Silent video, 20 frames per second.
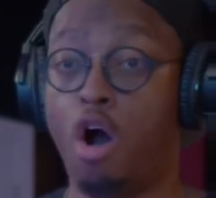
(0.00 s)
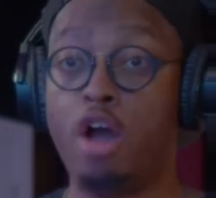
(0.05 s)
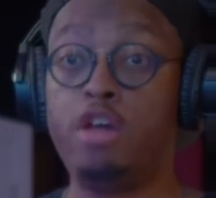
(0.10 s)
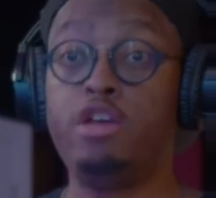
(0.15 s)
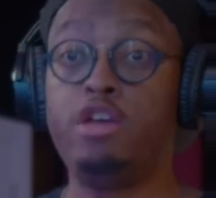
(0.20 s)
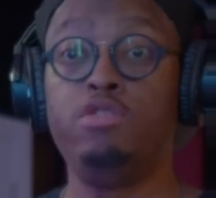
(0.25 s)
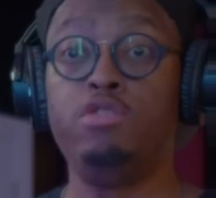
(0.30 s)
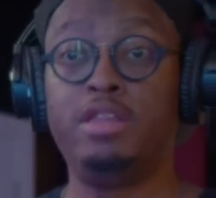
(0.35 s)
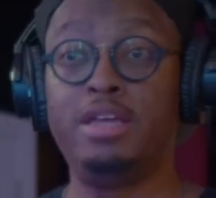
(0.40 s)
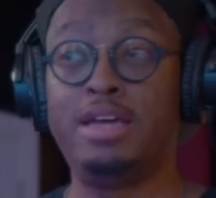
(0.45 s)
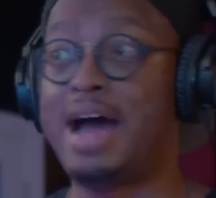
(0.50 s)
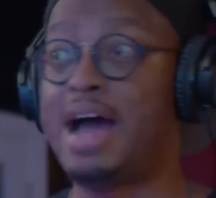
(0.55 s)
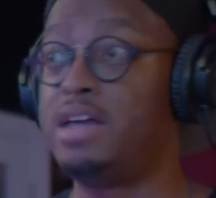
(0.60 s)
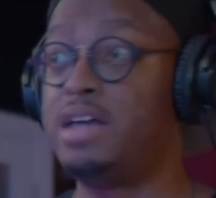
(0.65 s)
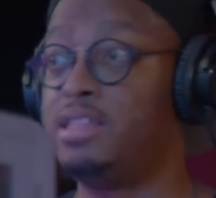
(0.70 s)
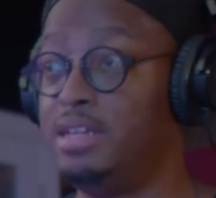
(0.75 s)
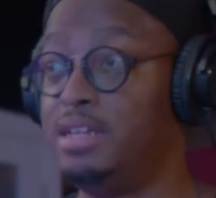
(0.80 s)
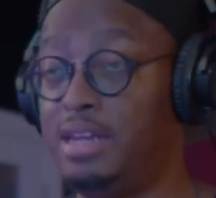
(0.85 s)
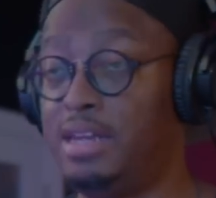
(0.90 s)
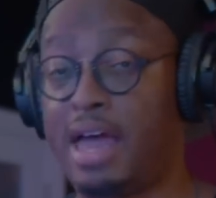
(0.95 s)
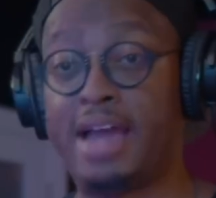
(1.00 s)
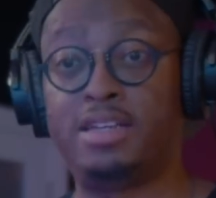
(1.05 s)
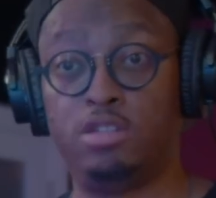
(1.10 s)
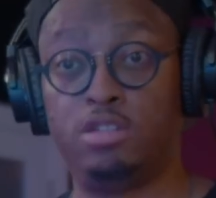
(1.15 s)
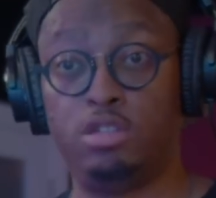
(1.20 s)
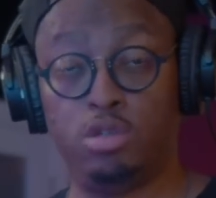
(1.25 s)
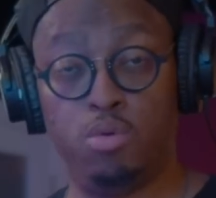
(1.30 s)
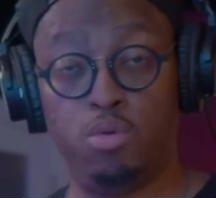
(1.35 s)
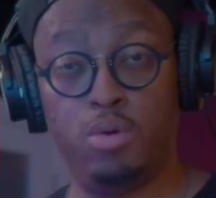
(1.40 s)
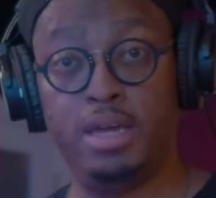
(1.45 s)
Are you the guy that
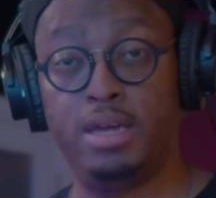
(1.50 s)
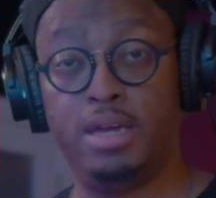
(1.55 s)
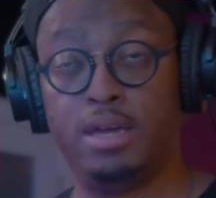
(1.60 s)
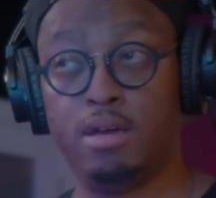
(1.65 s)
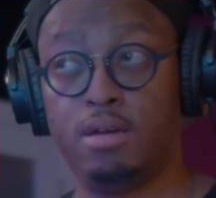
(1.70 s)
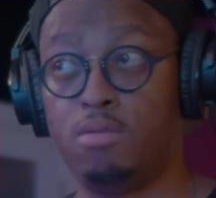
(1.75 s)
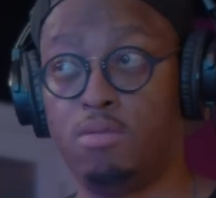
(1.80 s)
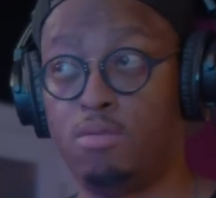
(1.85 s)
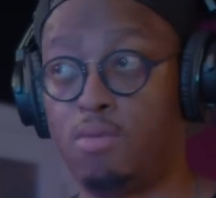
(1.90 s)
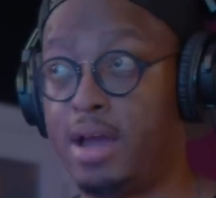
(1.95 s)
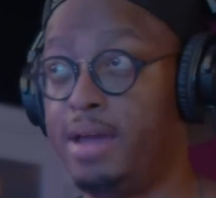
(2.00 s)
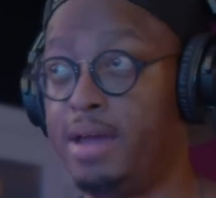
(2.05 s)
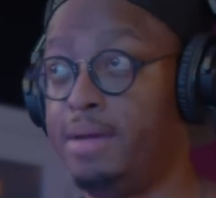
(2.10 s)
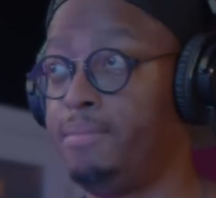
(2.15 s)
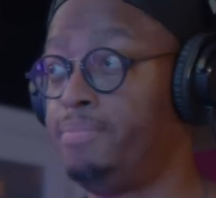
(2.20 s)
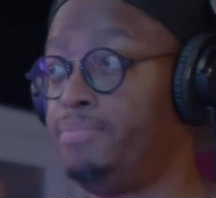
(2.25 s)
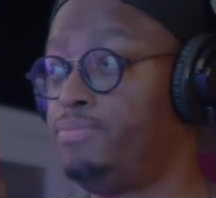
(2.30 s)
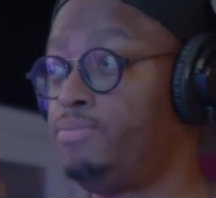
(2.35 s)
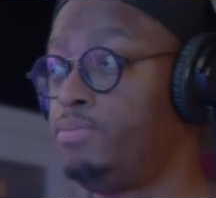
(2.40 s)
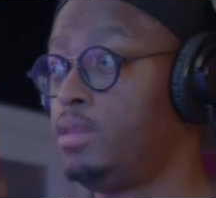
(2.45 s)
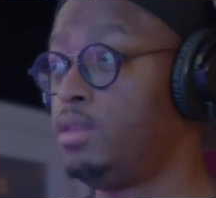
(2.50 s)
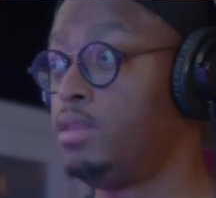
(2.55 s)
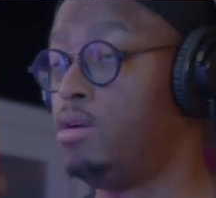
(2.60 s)
likes to tweak, right?